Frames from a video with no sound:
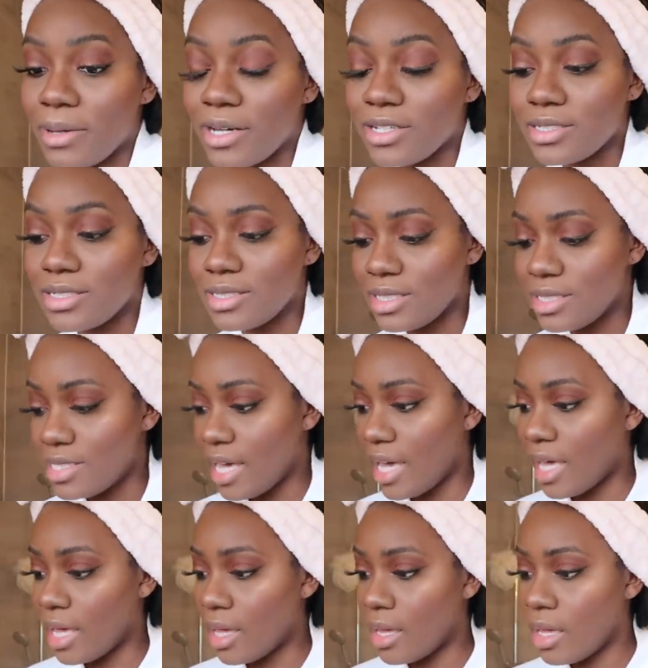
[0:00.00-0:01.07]
because
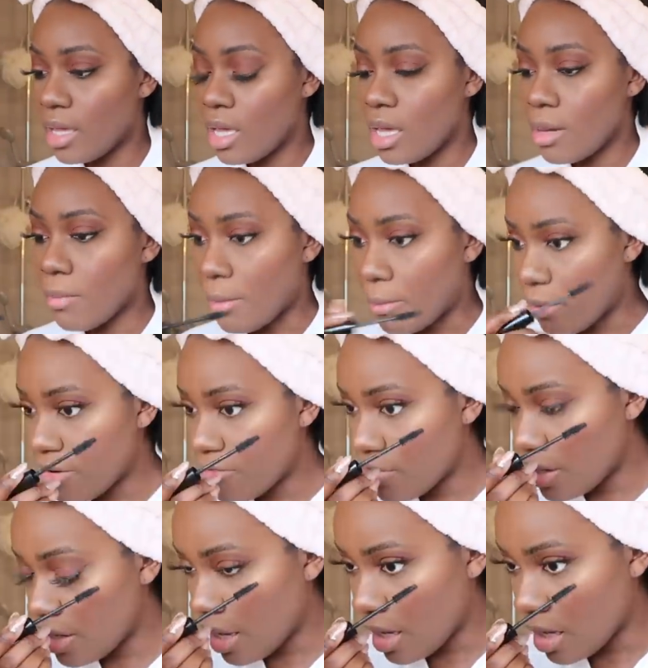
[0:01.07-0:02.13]
today my
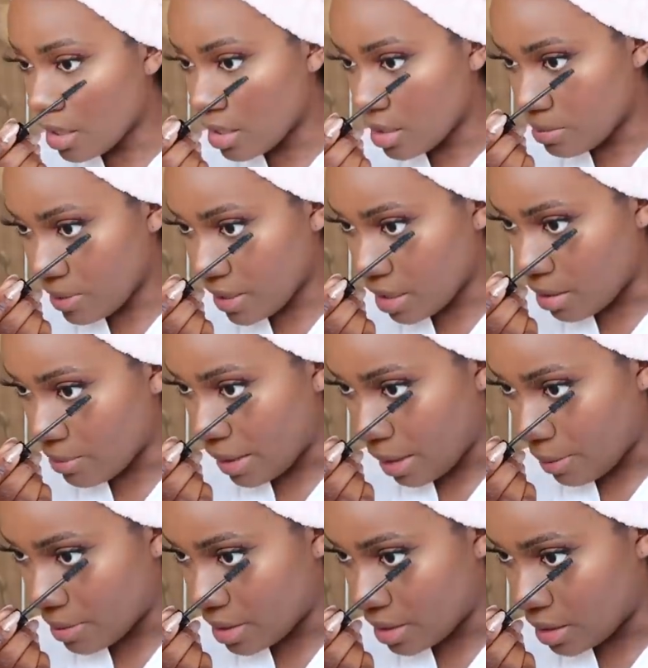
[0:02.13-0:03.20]
boyfriend and I are gonna pick up
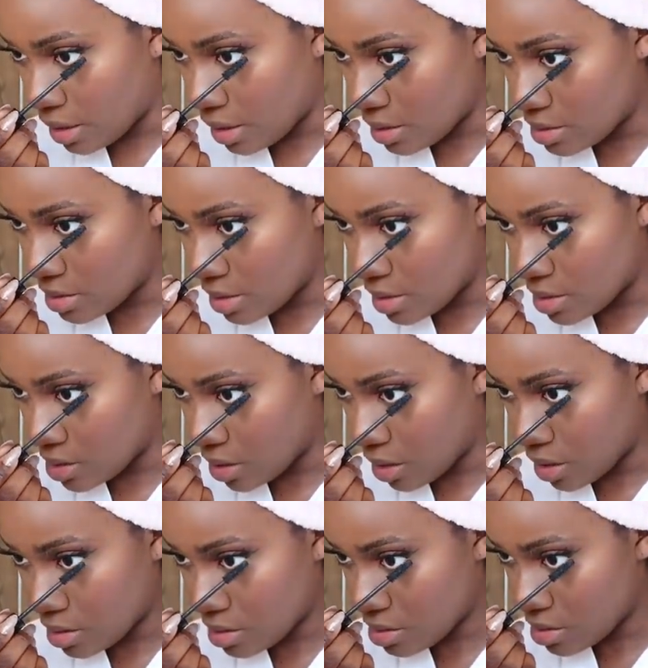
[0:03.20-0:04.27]
our niece, his
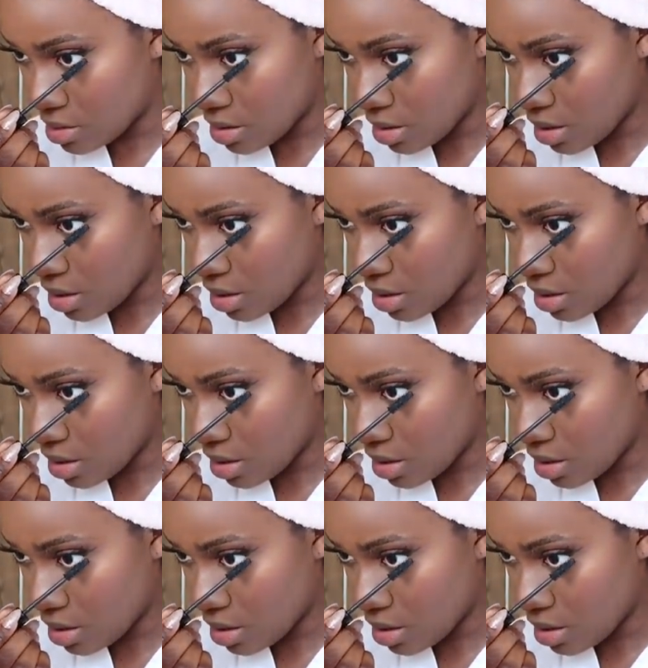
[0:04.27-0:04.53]
niece,